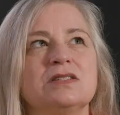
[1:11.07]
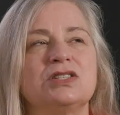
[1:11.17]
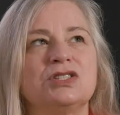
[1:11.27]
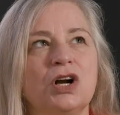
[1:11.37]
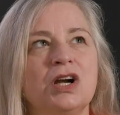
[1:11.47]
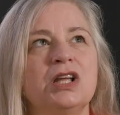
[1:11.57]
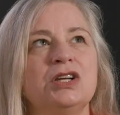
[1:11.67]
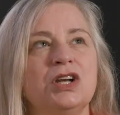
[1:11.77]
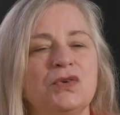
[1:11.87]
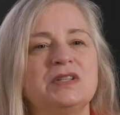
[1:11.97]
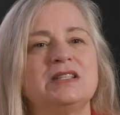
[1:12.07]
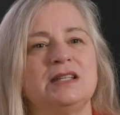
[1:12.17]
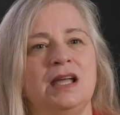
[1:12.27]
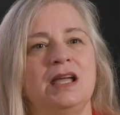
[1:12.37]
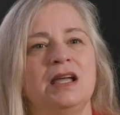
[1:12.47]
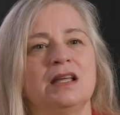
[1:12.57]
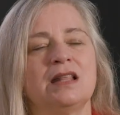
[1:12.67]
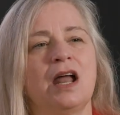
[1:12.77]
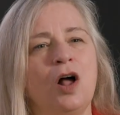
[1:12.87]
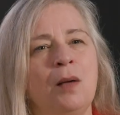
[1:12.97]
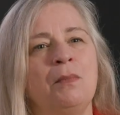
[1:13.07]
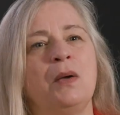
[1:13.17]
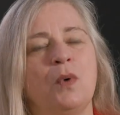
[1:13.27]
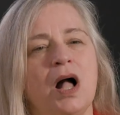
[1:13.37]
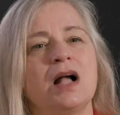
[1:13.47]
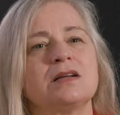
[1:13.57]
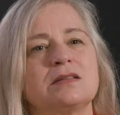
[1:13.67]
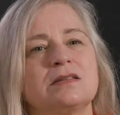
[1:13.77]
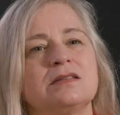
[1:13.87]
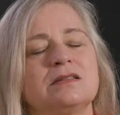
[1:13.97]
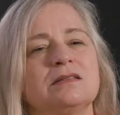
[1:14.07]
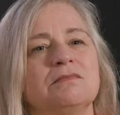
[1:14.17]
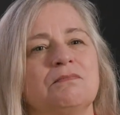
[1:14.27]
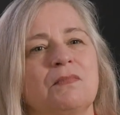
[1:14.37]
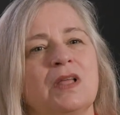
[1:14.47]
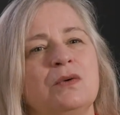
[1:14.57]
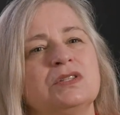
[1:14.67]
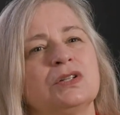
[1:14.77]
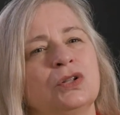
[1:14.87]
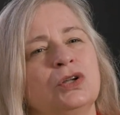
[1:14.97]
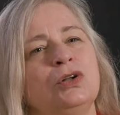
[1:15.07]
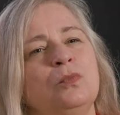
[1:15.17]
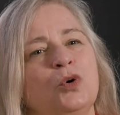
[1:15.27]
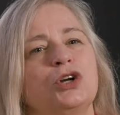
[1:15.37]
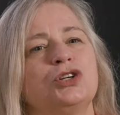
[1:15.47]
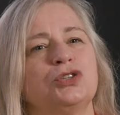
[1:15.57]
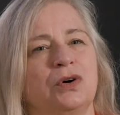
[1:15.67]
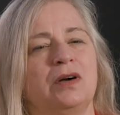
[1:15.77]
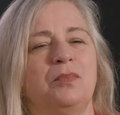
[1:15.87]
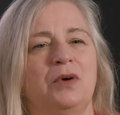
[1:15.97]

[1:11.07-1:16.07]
started noticing that on my walks, I was a little more short of